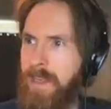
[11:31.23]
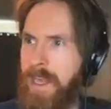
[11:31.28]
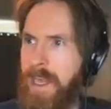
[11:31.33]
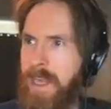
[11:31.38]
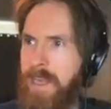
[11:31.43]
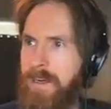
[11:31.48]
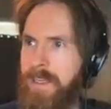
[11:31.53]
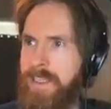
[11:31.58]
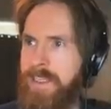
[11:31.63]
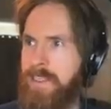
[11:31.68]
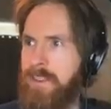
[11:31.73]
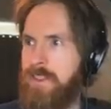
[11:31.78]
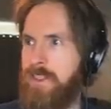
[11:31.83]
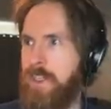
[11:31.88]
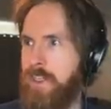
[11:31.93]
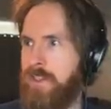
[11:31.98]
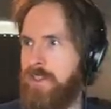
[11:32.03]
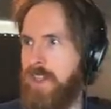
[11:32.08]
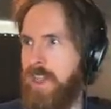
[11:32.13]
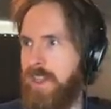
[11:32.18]
and this is
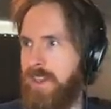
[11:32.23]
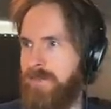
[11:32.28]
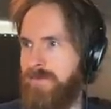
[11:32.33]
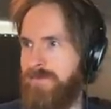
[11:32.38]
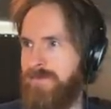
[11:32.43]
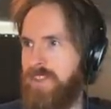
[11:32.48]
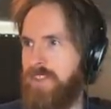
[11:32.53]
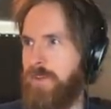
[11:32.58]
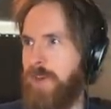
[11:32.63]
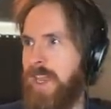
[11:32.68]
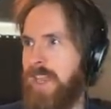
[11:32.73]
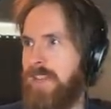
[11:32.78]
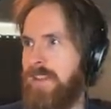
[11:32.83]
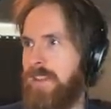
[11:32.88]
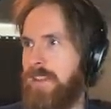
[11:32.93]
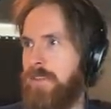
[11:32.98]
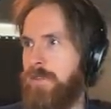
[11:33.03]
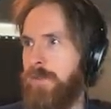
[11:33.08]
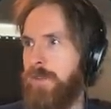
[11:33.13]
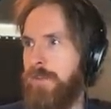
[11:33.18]
just like straight
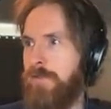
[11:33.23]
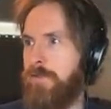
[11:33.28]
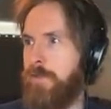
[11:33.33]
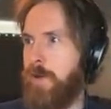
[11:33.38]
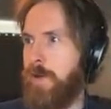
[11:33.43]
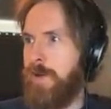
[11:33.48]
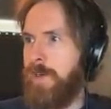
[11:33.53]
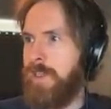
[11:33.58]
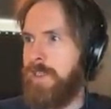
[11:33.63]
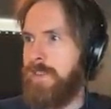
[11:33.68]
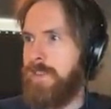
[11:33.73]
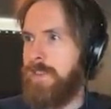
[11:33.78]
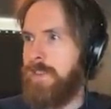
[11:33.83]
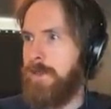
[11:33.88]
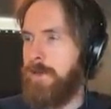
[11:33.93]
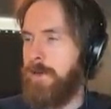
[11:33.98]
into the forest,